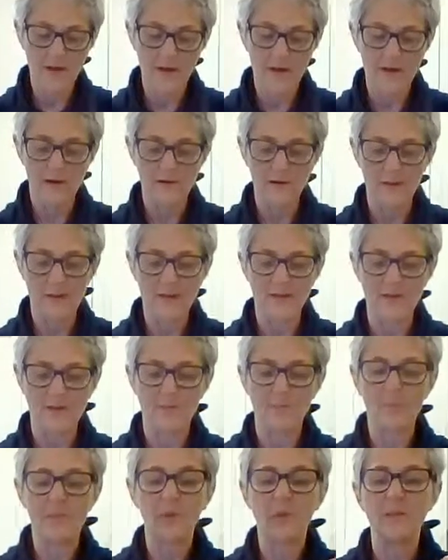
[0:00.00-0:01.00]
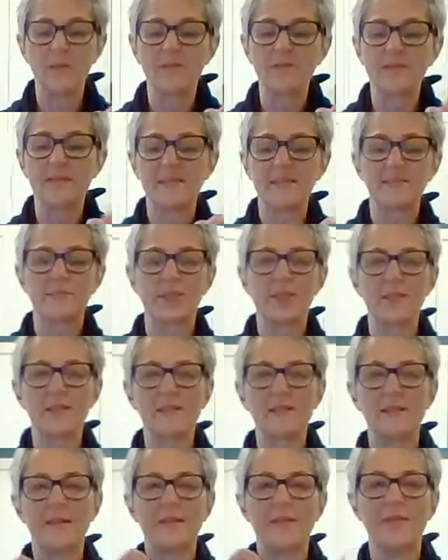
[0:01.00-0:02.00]
they're a little more
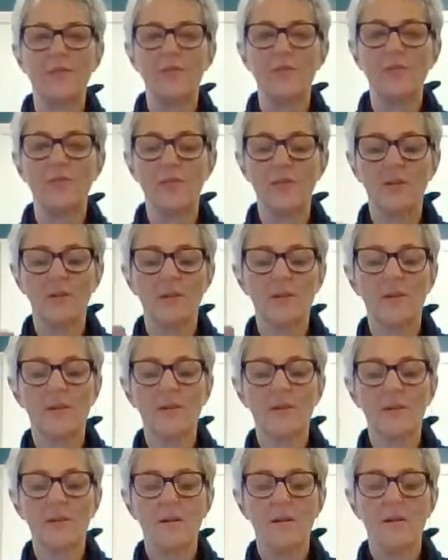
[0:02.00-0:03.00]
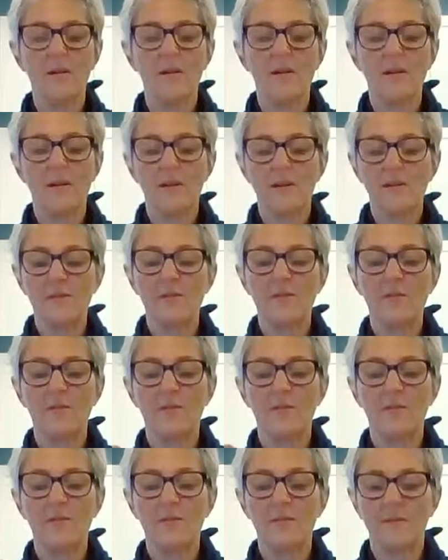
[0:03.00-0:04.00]
see-through.
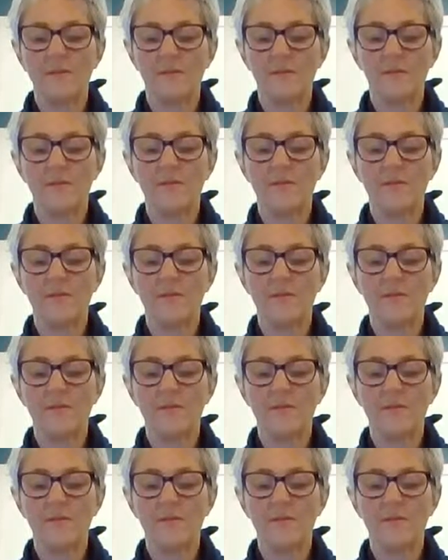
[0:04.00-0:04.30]
So,